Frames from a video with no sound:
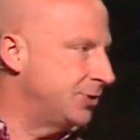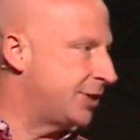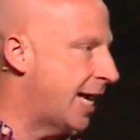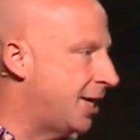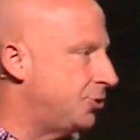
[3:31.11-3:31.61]

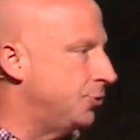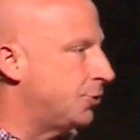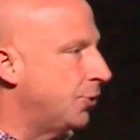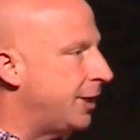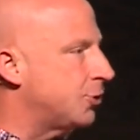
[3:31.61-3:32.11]
statue.
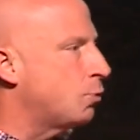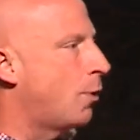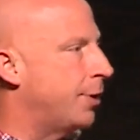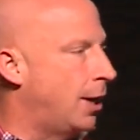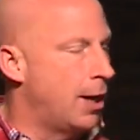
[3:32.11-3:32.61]
So here's where
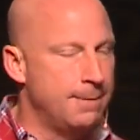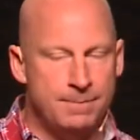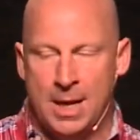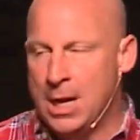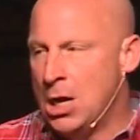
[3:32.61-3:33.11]
we are.
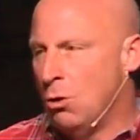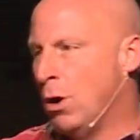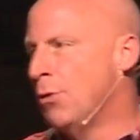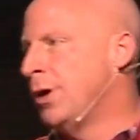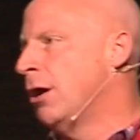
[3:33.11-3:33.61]

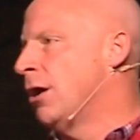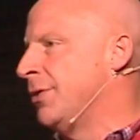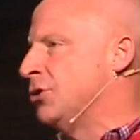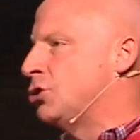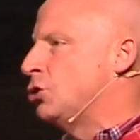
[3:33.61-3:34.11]
Where we are
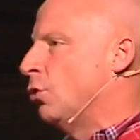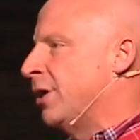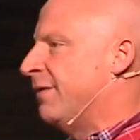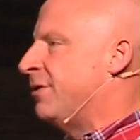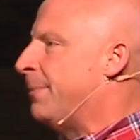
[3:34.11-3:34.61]
in the
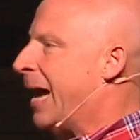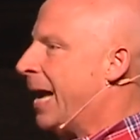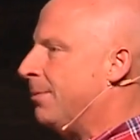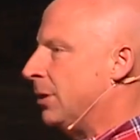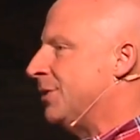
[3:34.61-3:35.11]
story of the
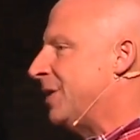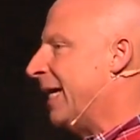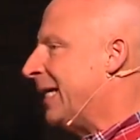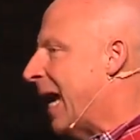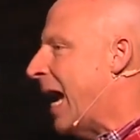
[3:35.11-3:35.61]
Bible is
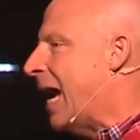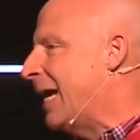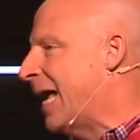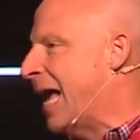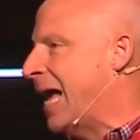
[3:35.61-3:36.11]
that
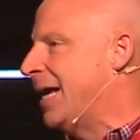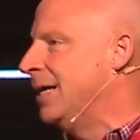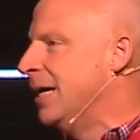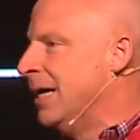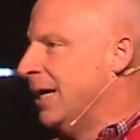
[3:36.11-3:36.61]
God
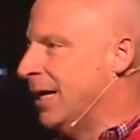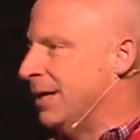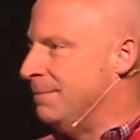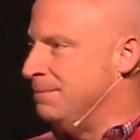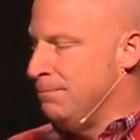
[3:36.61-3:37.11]
had
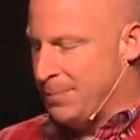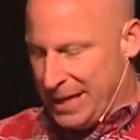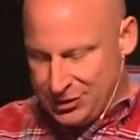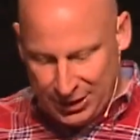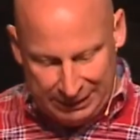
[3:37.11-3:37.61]

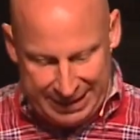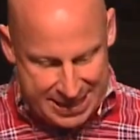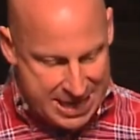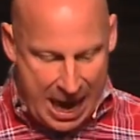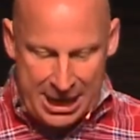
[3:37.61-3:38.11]
basically
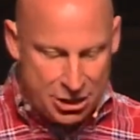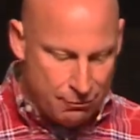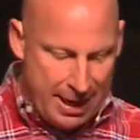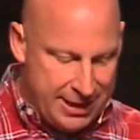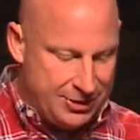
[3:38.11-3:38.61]

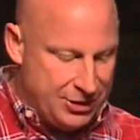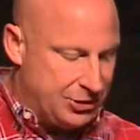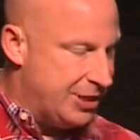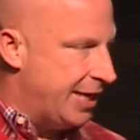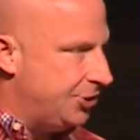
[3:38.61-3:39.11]
inaugurated
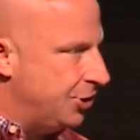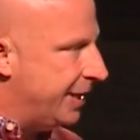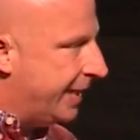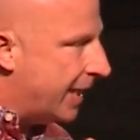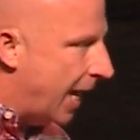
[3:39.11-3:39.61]
this nation.
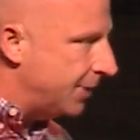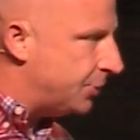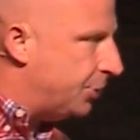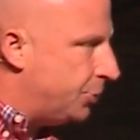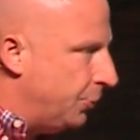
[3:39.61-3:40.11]
He
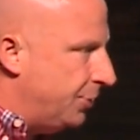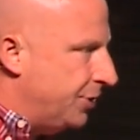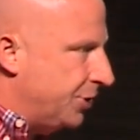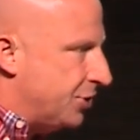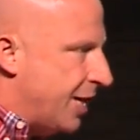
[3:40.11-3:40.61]
constituted
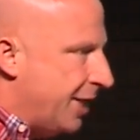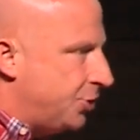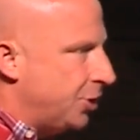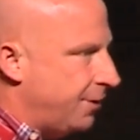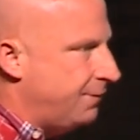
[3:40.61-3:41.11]
this
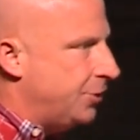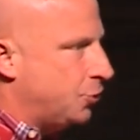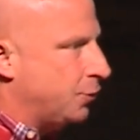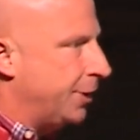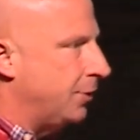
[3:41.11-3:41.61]
nation of
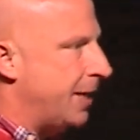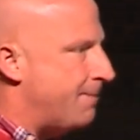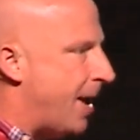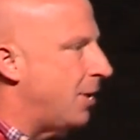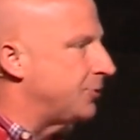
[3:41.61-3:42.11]
Israel at
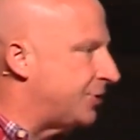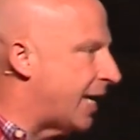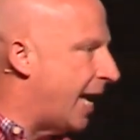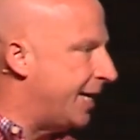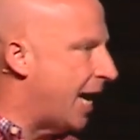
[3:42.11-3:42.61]
Mount
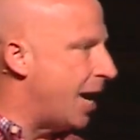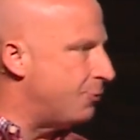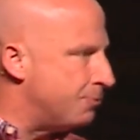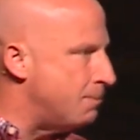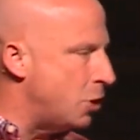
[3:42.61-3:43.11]
Sinai
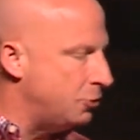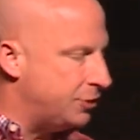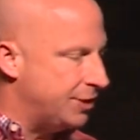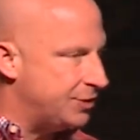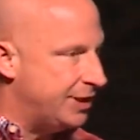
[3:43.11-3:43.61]
with
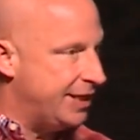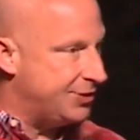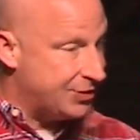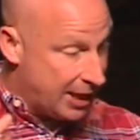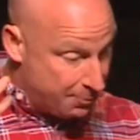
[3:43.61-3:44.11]
Moses, and he
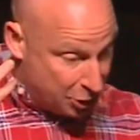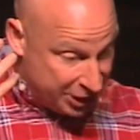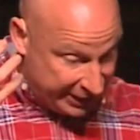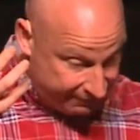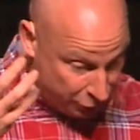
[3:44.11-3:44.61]
said, I'm going
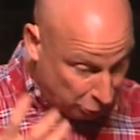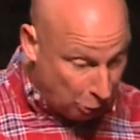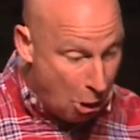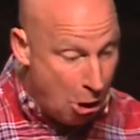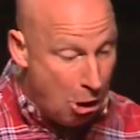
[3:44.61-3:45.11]
to give you
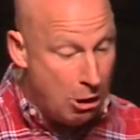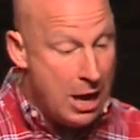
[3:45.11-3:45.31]
law,